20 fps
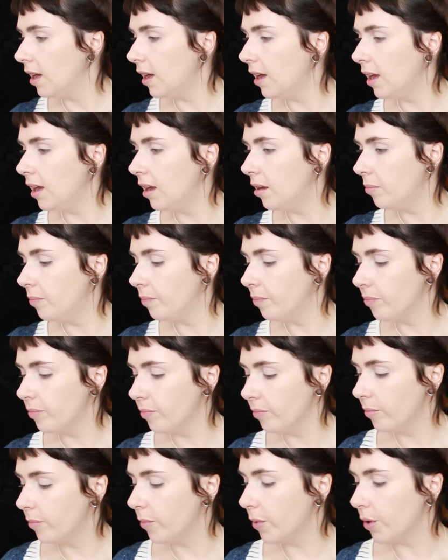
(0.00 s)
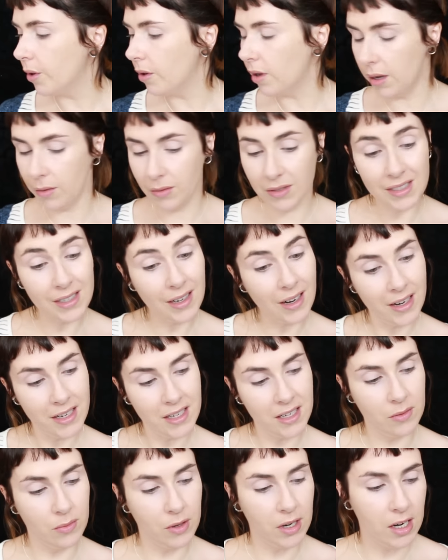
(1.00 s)
Um, but I was
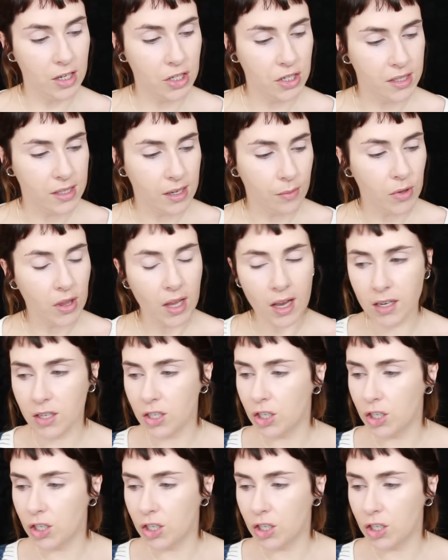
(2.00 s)
delighted when Ashton sent me that.